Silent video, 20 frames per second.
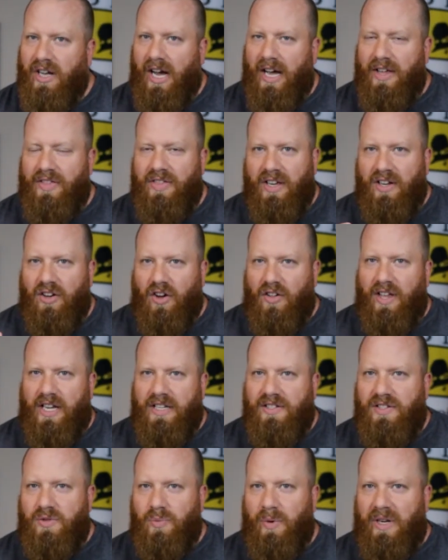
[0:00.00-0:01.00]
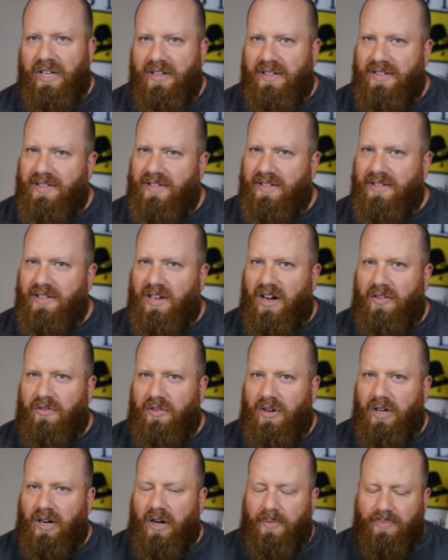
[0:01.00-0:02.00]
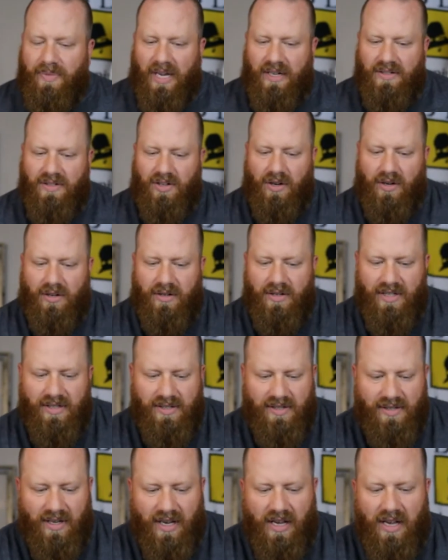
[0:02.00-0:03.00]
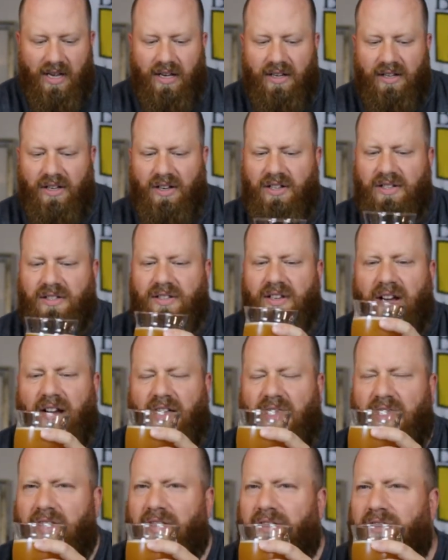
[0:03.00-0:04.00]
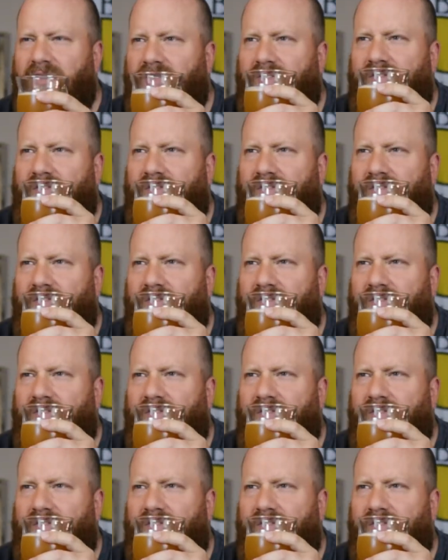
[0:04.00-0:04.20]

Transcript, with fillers: I think all that sweetness is covering up that tartness because I